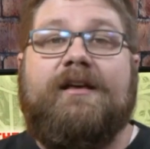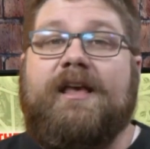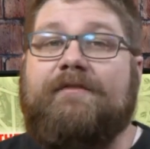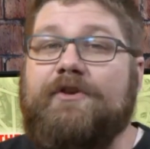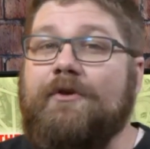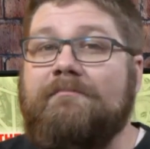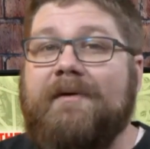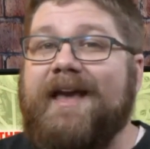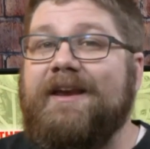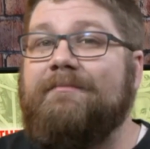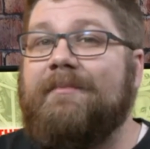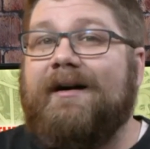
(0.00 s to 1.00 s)
If you
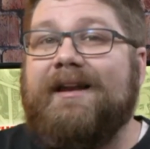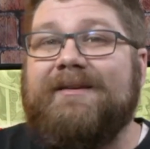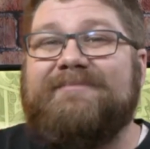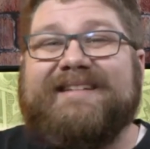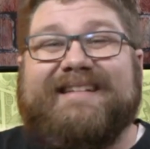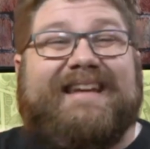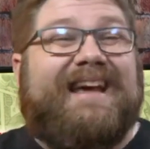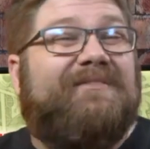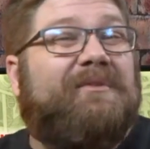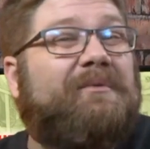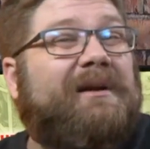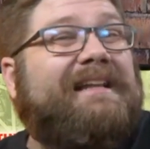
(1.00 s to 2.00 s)
made money but
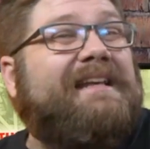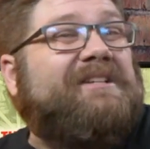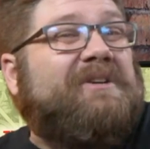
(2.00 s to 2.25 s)
never really